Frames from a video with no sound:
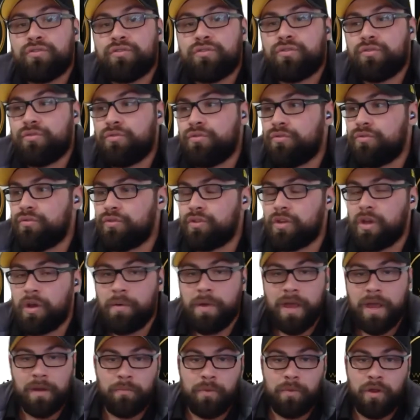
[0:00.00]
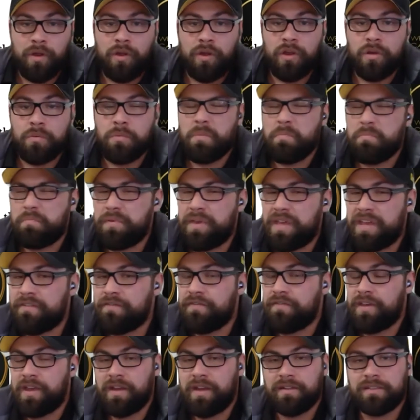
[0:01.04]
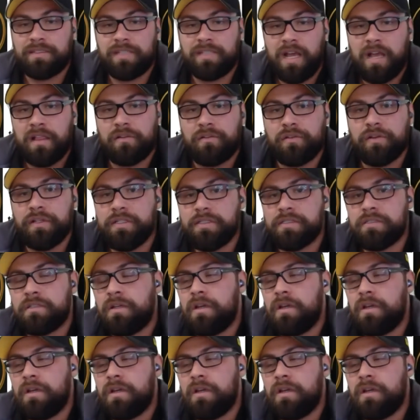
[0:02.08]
to go out on my own. I'm a big fan of salaries.